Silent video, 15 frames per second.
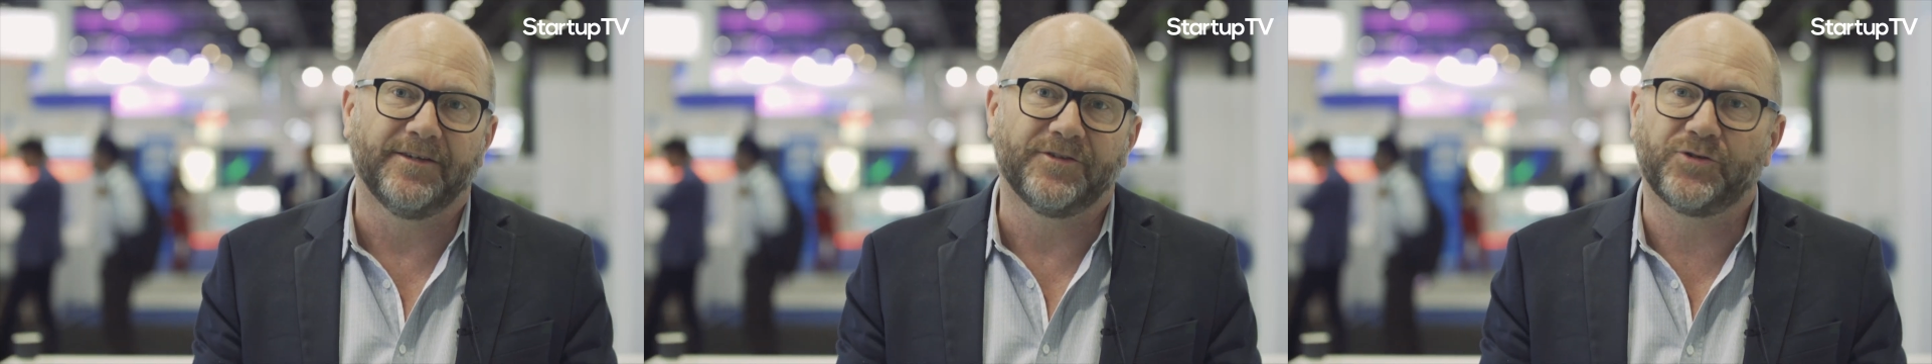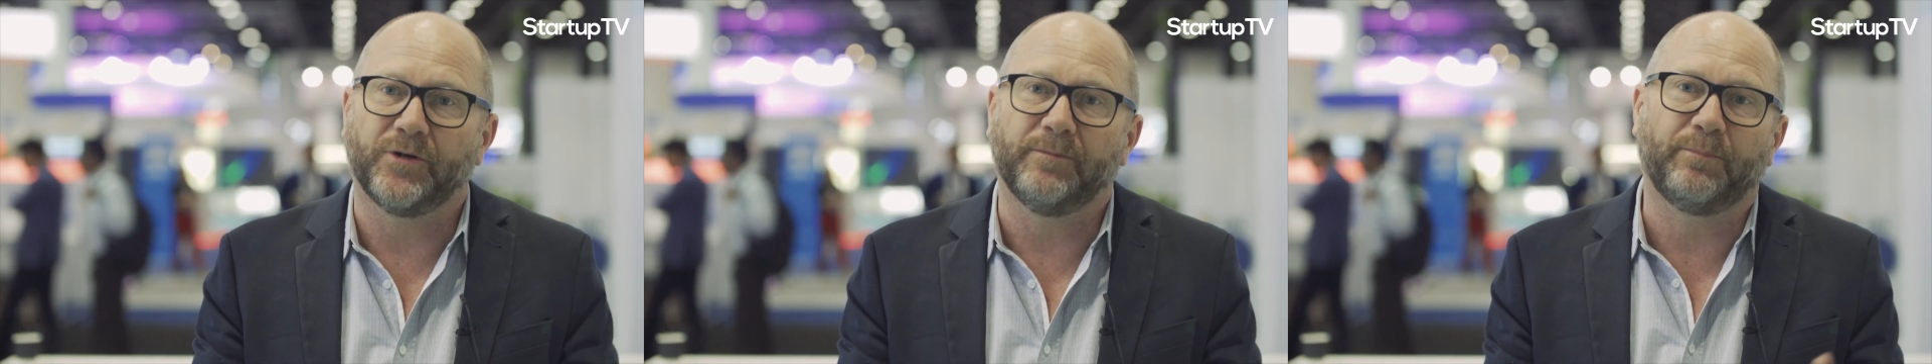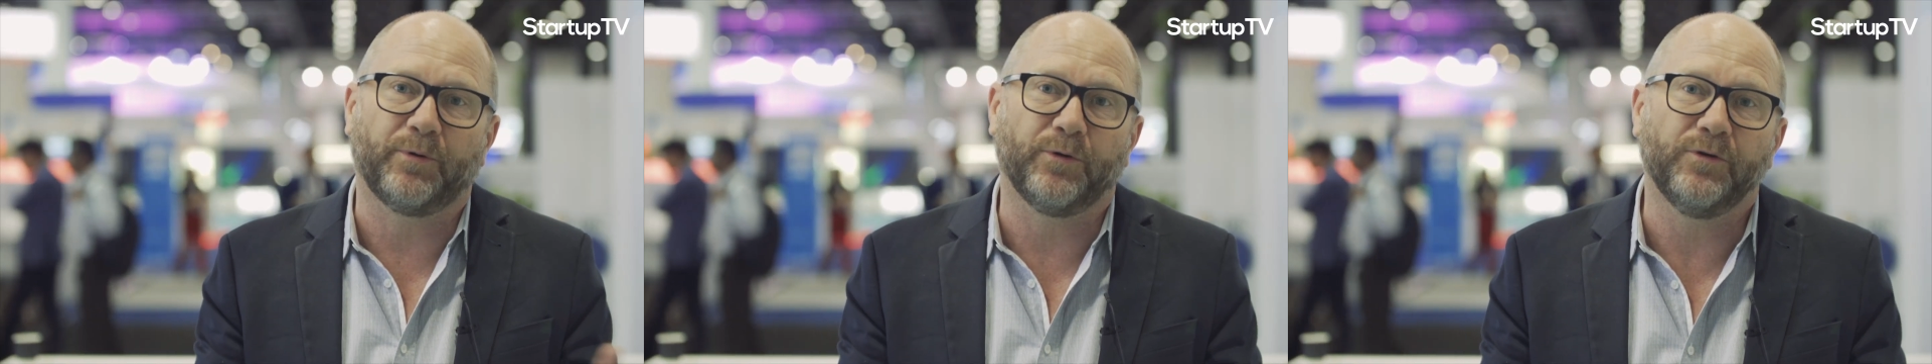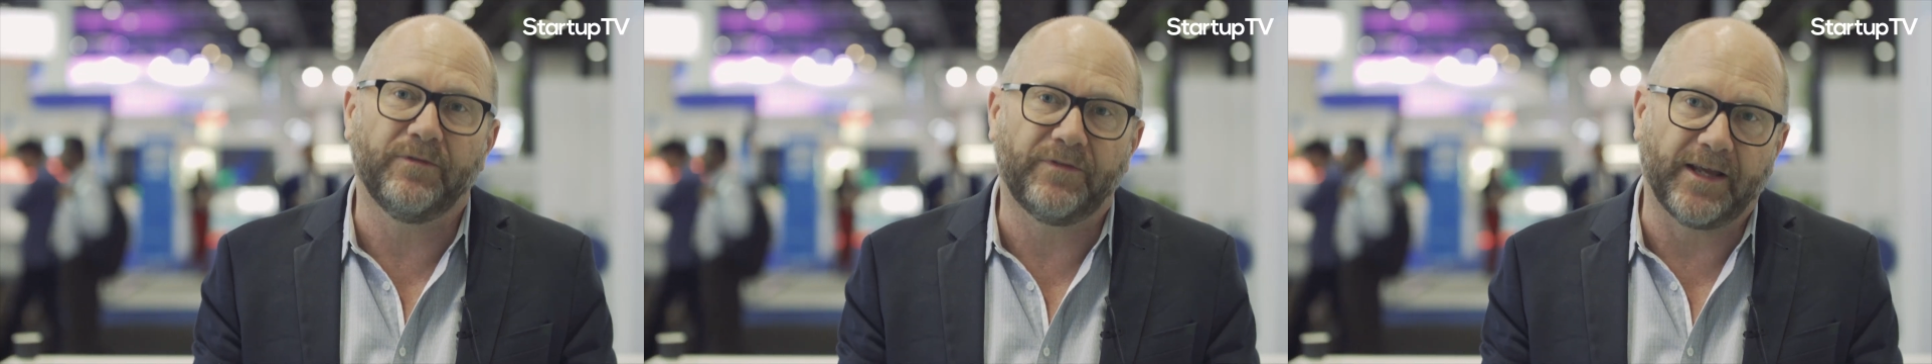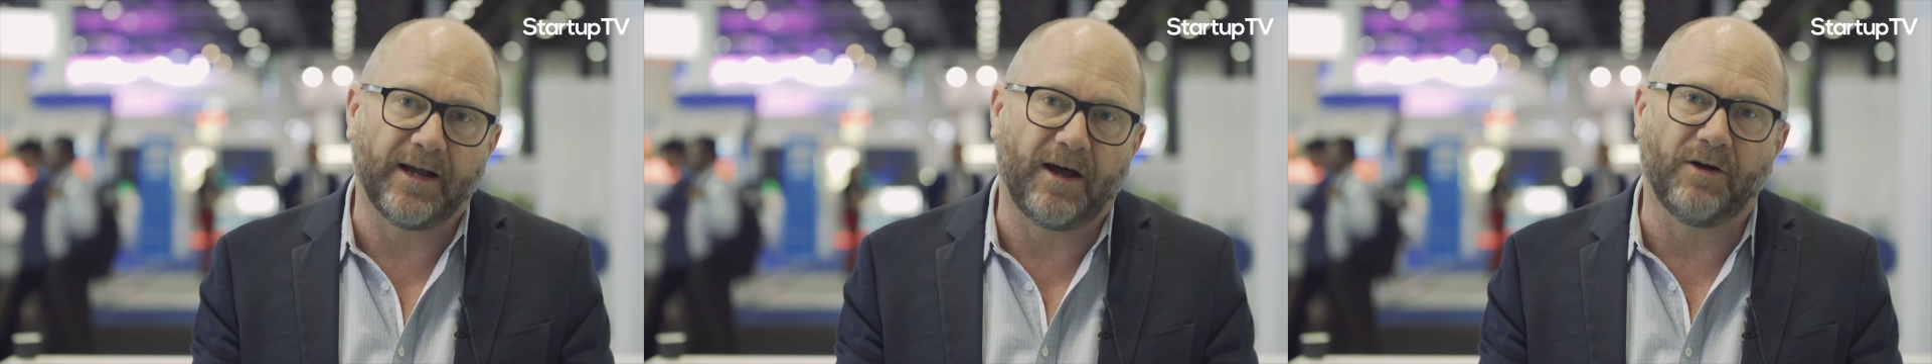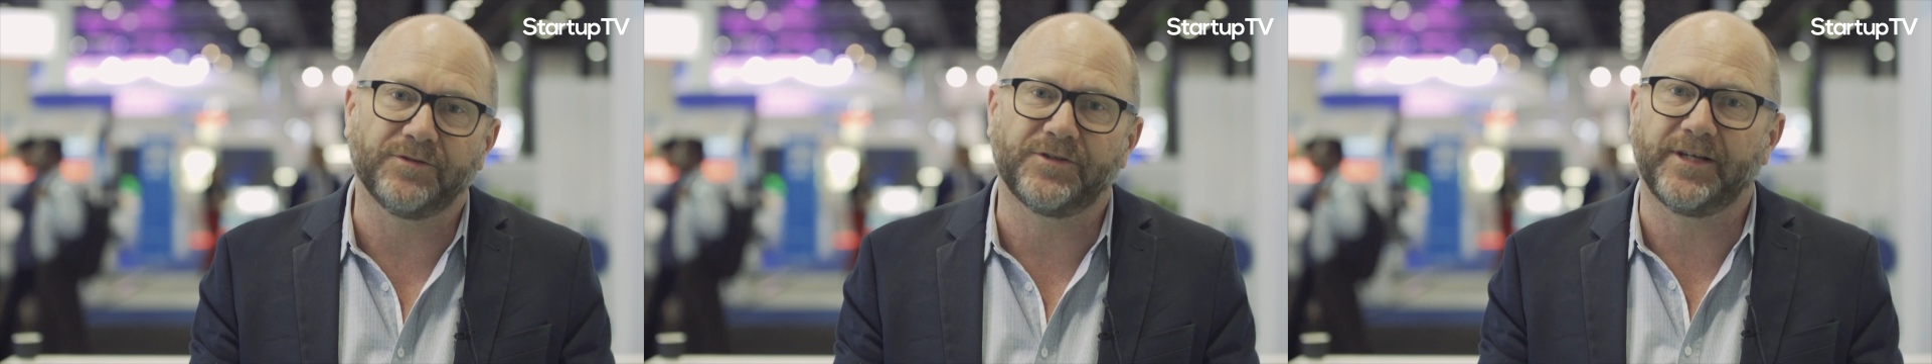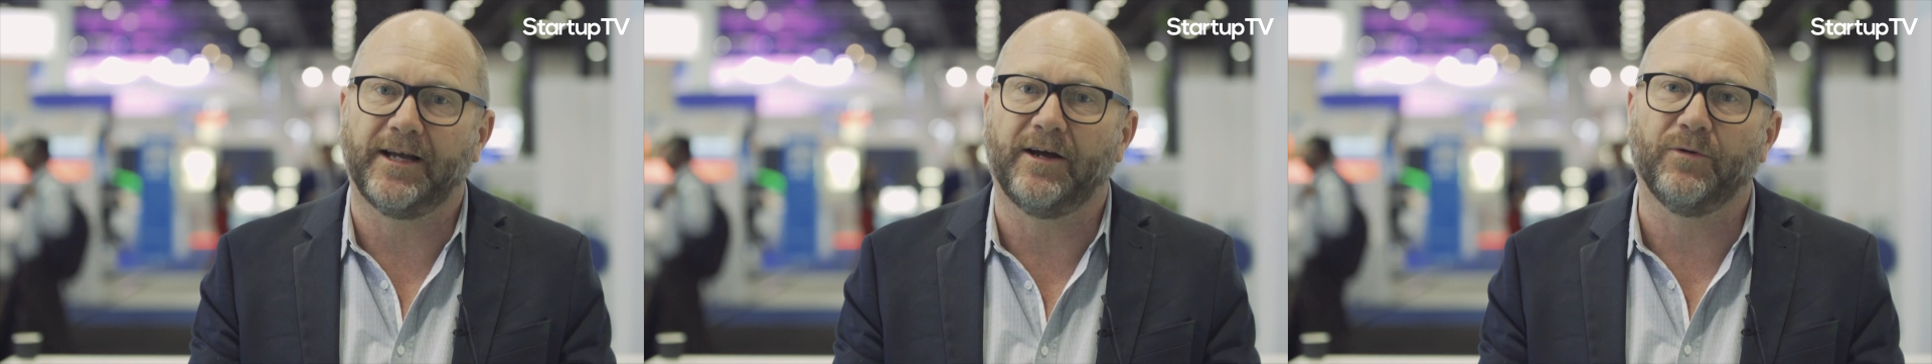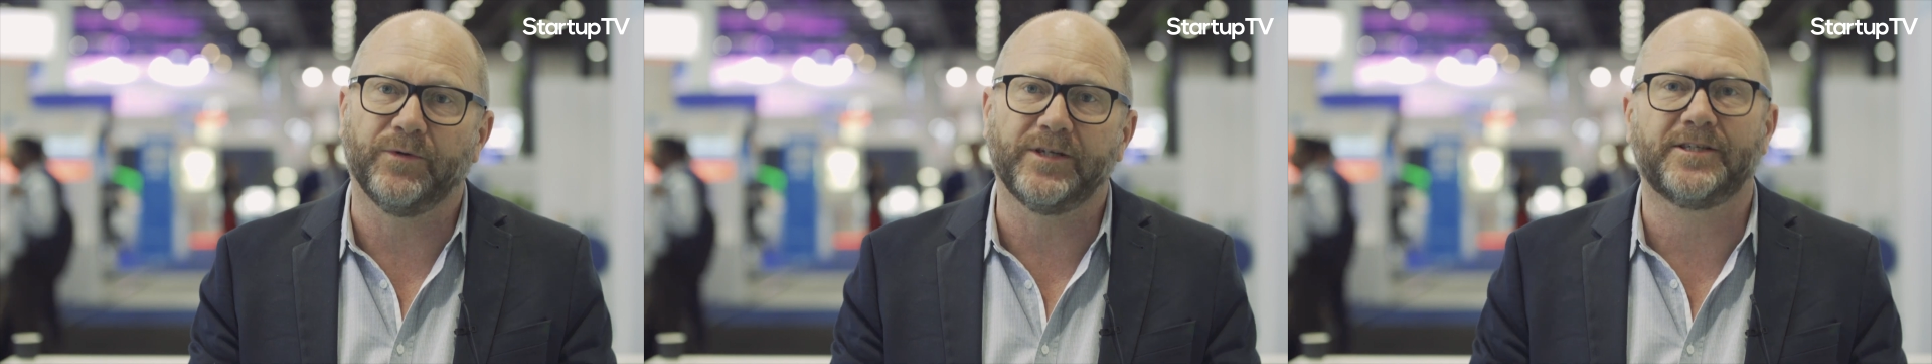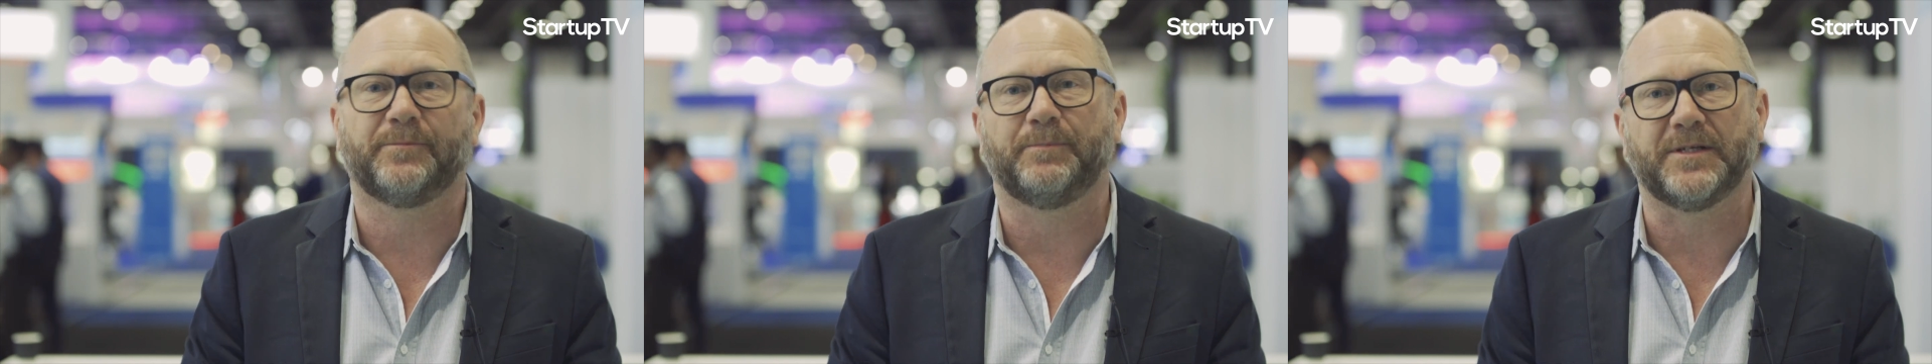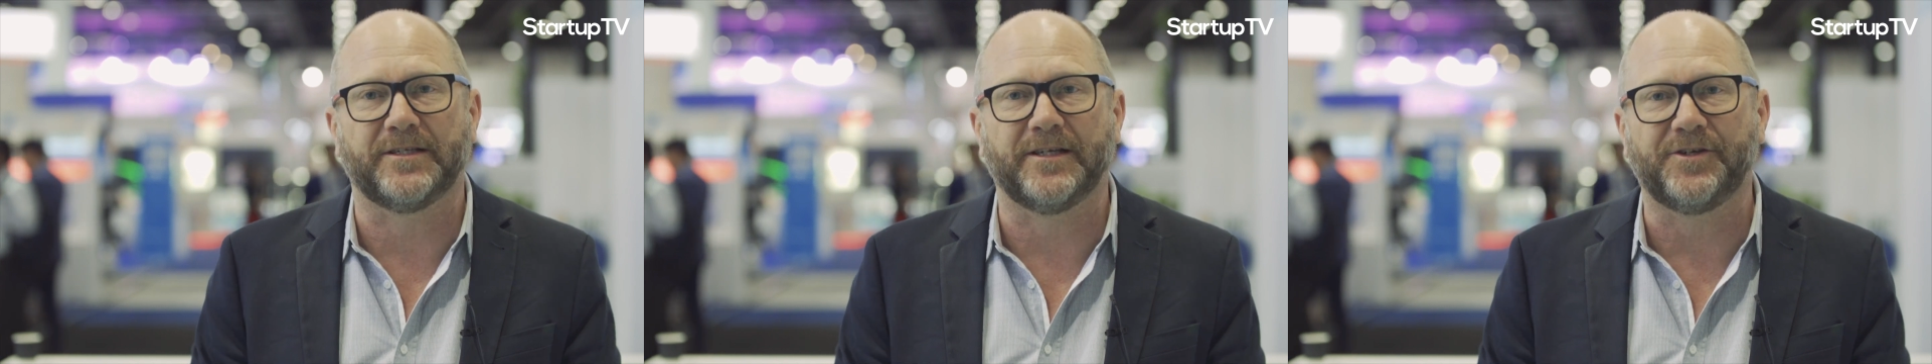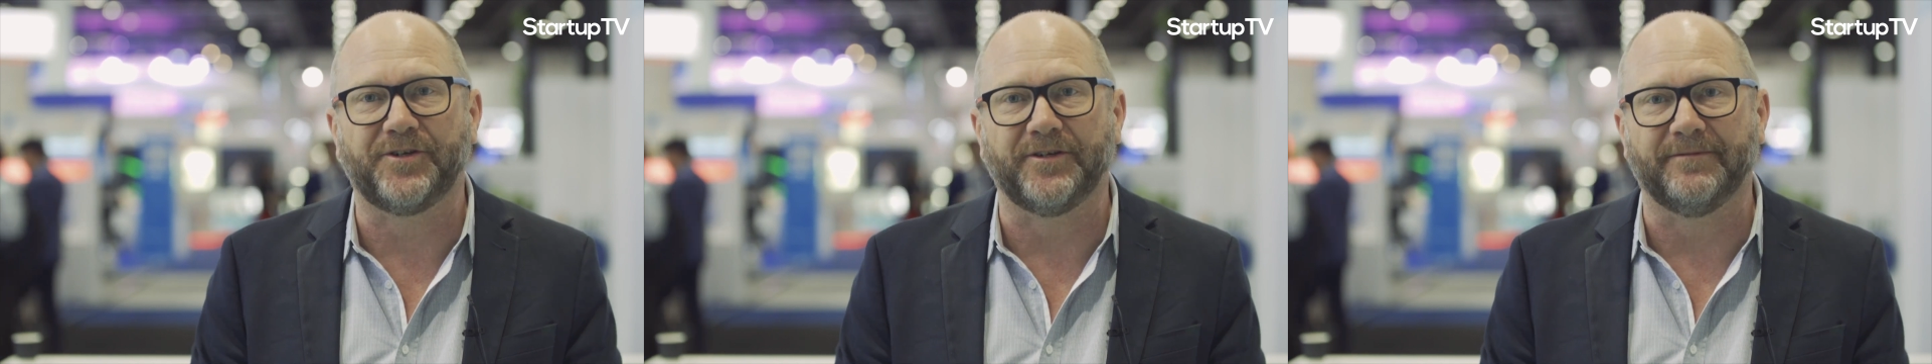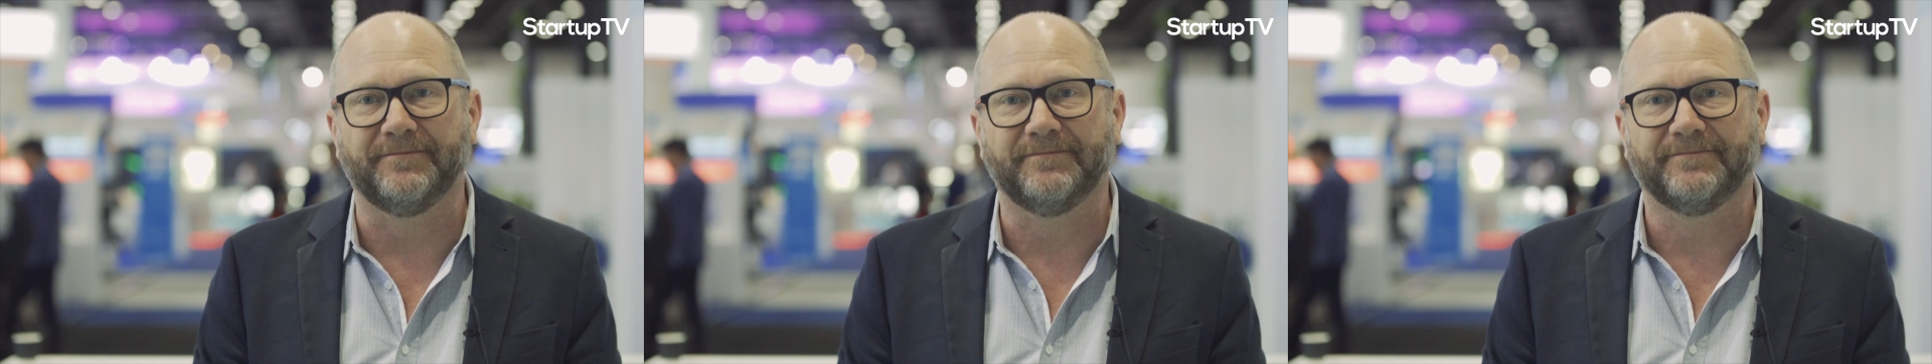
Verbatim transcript: to improve their wholesale risk position.